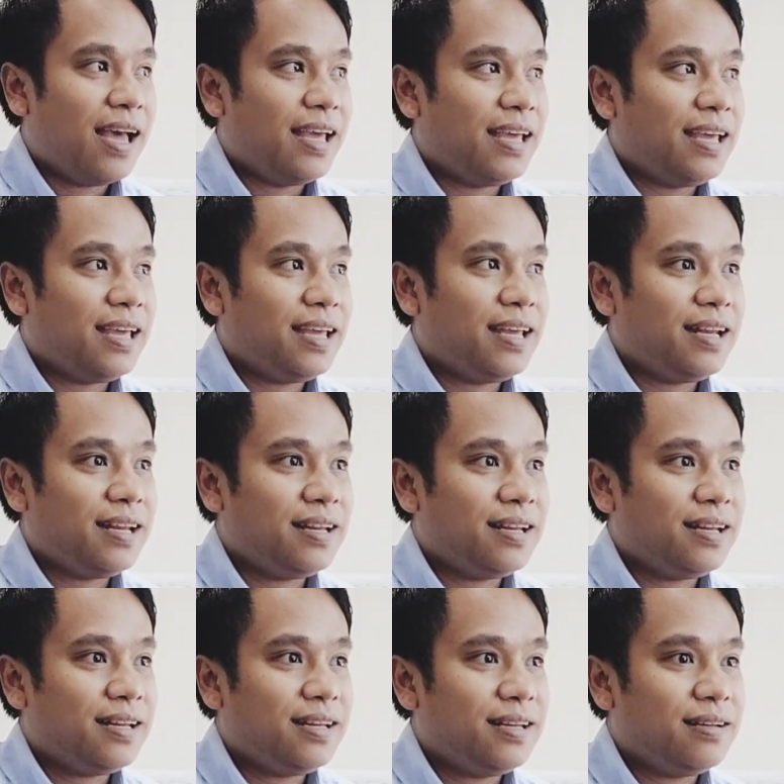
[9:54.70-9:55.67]

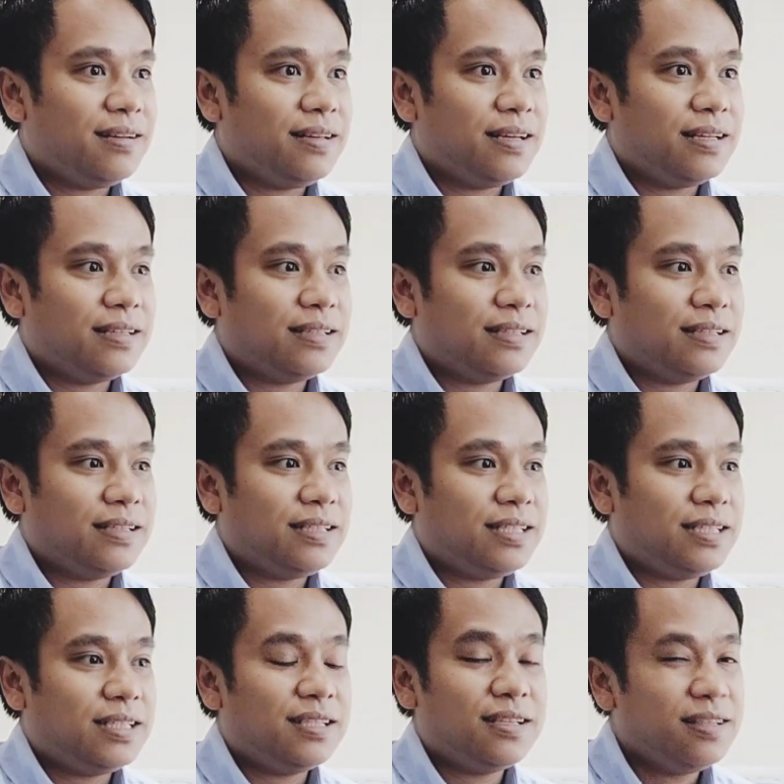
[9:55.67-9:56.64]
And
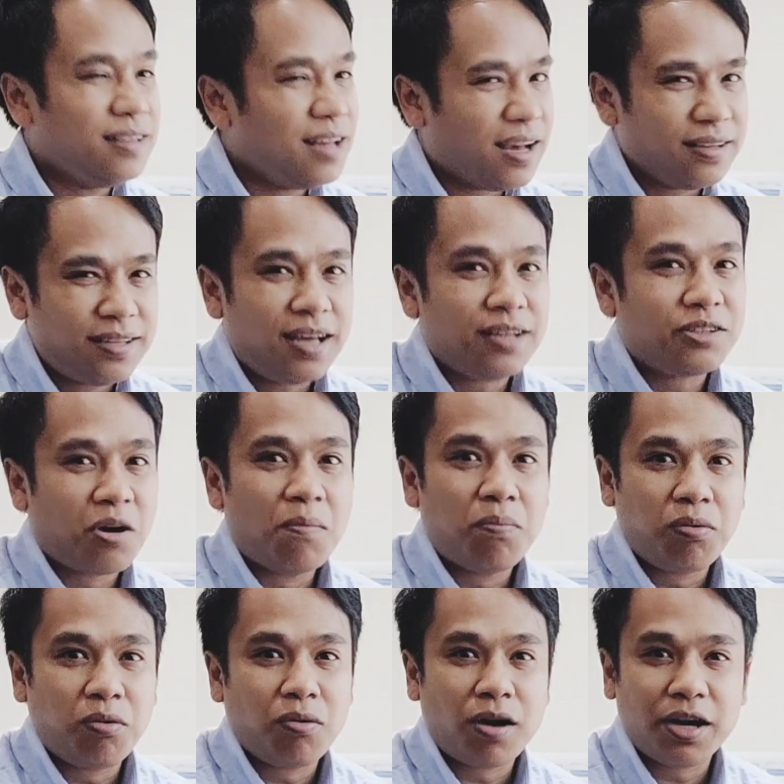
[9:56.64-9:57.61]
she's not that
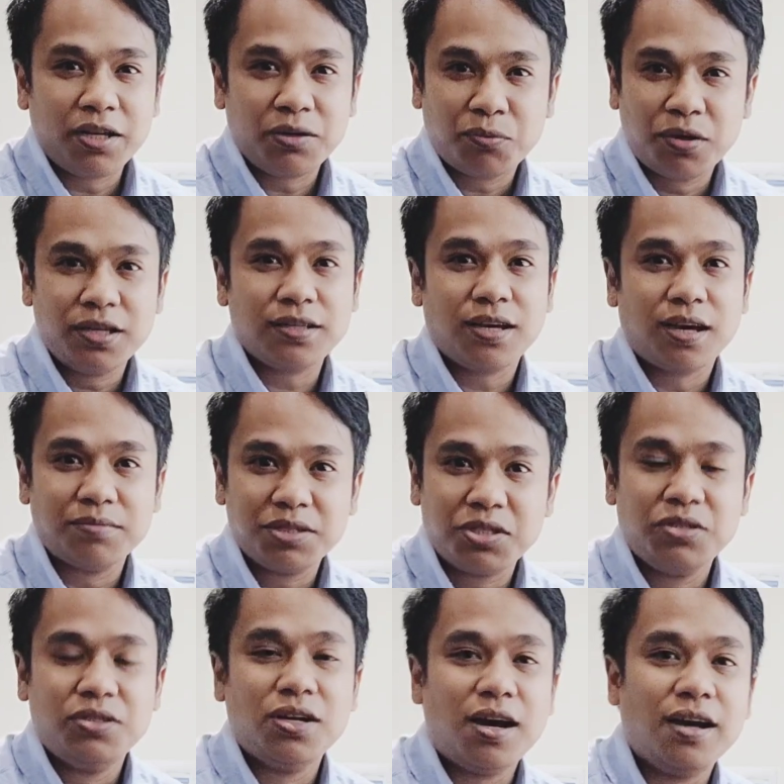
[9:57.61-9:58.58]
compliant when it comes
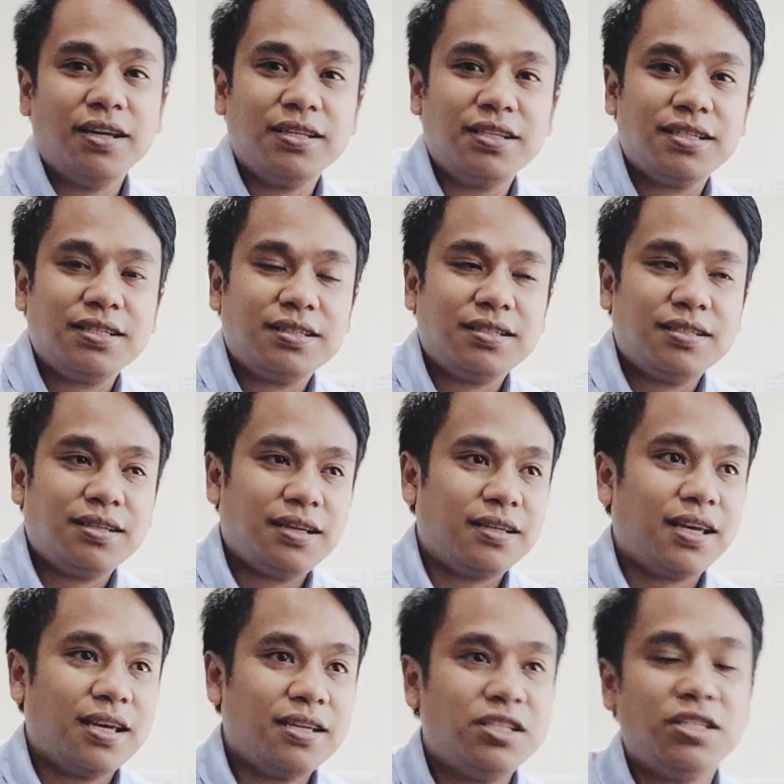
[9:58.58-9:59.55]
to diet.
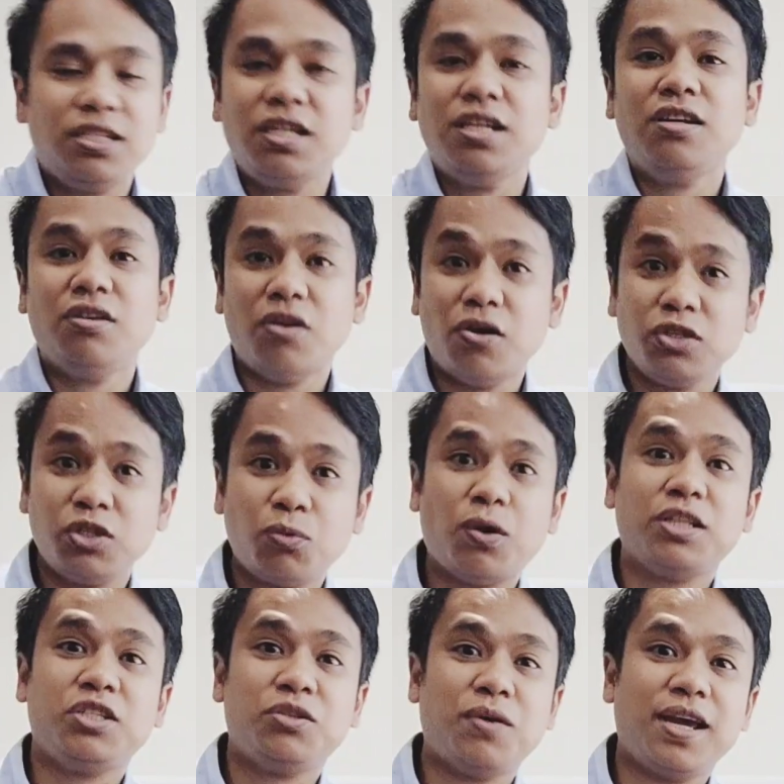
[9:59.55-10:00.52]
Okay, she knows
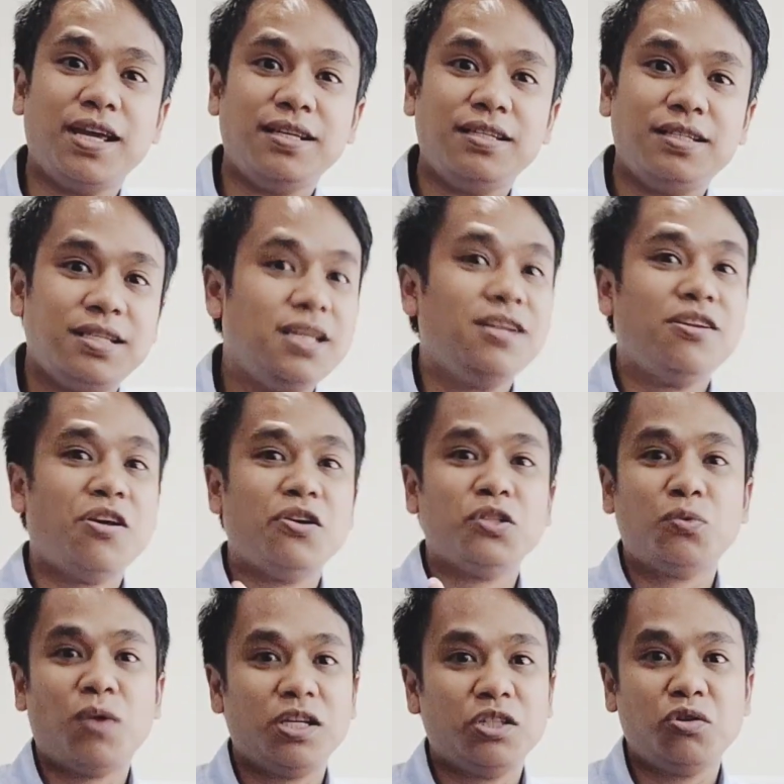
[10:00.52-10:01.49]
what to eat. She
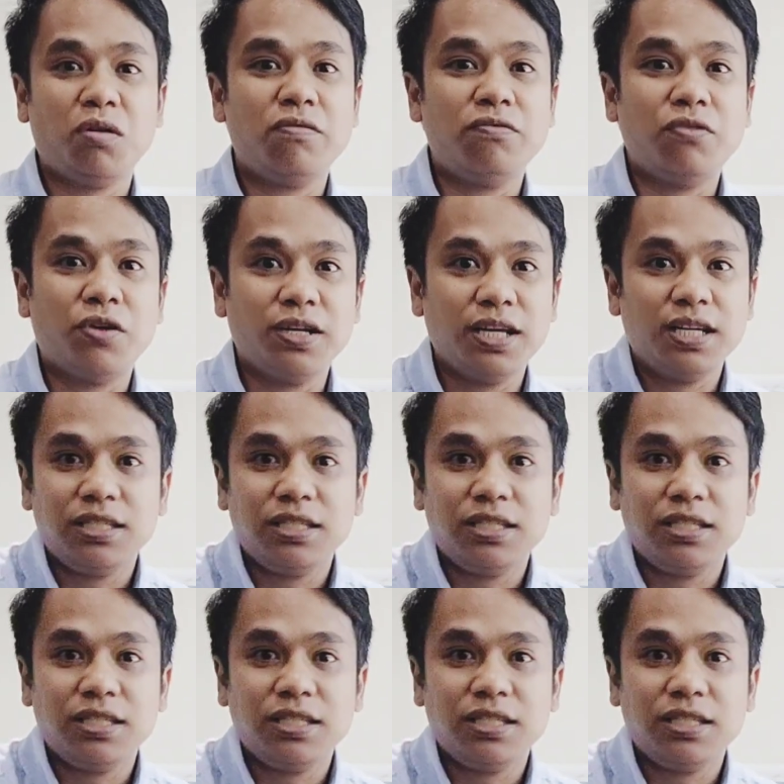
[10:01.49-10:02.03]
knows what to avoid.